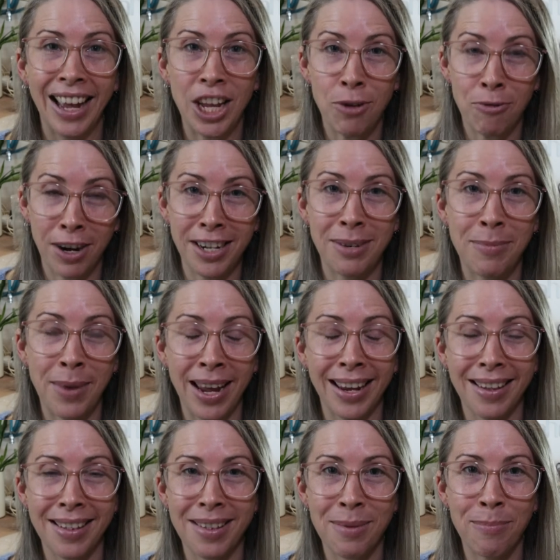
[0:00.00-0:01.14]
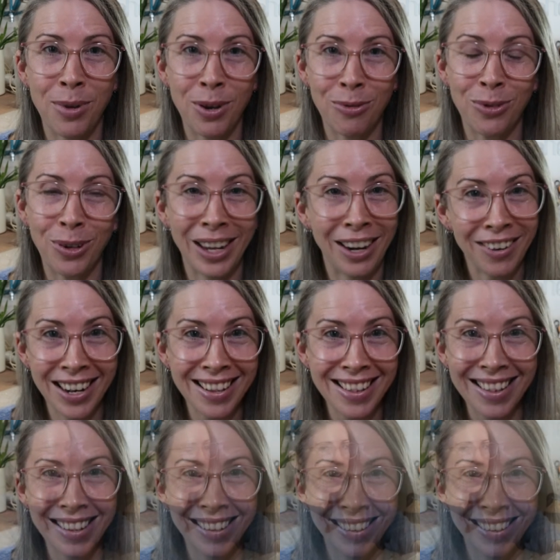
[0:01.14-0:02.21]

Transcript: are you ready to make some beautiful earrings?